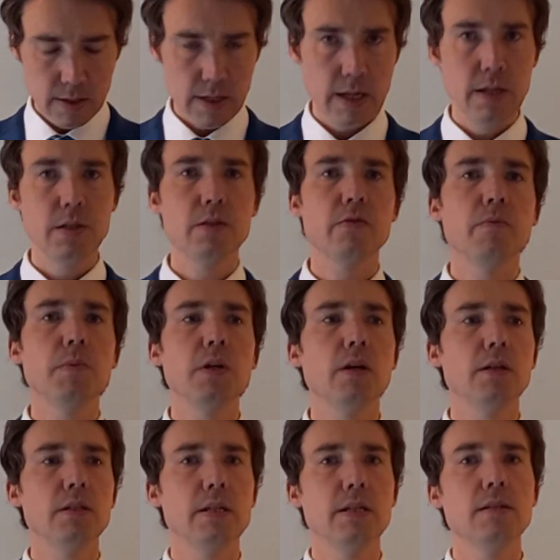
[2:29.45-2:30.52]
dates from the
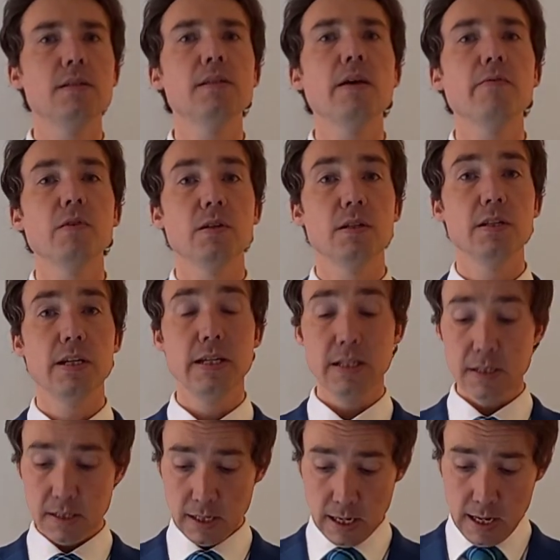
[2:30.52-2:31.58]

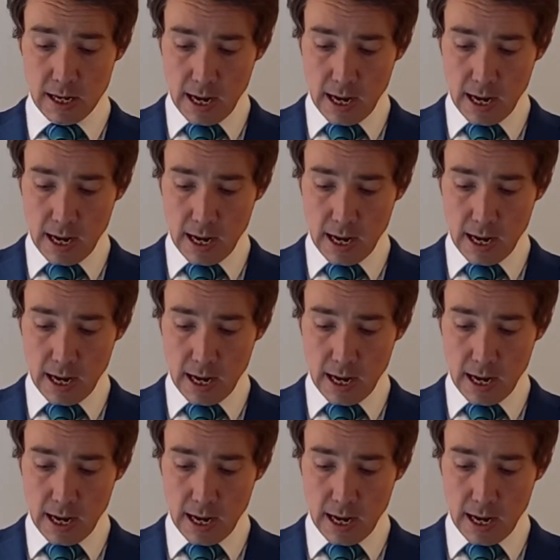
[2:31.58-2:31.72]
1970s,